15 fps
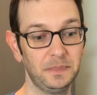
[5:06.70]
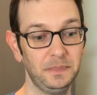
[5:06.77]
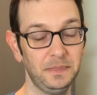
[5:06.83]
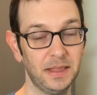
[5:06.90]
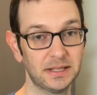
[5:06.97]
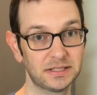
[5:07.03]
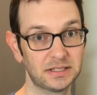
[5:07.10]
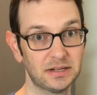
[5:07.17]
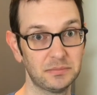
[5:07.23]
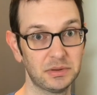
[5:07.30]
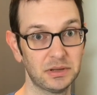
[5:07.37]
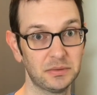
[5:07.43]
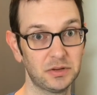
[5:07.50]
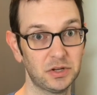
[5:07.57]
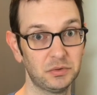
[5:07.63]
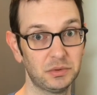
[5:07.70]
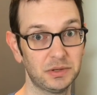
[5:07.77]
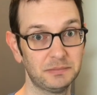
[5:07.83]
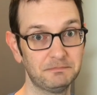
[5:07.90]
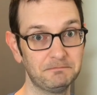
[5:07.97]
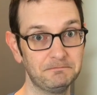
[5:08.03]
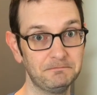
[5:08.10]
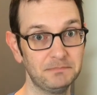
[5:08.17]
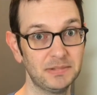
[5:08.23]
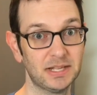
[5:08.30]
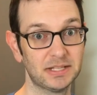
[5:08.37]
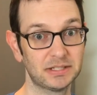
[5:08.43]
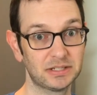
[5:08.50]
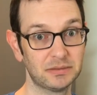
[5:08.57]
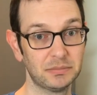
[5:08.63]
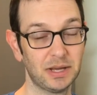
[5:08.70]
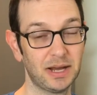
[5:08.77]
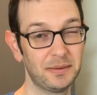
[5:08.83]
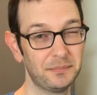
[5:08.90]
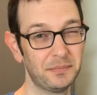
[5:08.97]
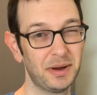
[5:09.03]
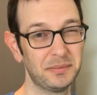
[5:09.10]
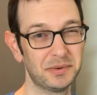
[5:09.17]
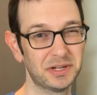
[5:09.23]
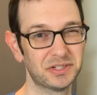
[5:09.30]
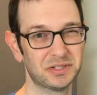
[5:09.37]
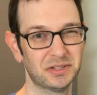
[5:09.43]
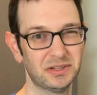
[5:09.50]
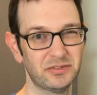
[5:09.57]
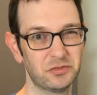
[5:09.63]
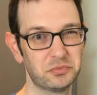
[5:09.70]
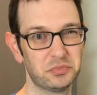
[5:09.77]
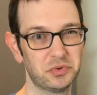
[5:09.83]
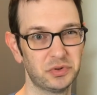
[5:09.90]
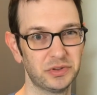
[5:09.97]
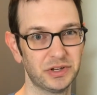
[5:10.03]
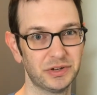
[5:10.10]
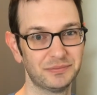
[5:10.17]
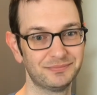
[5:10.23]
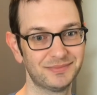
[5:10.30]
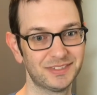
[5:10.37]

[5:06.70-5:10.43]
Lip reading: That's going to be a good one. That's going to be my money's on Liverpool though.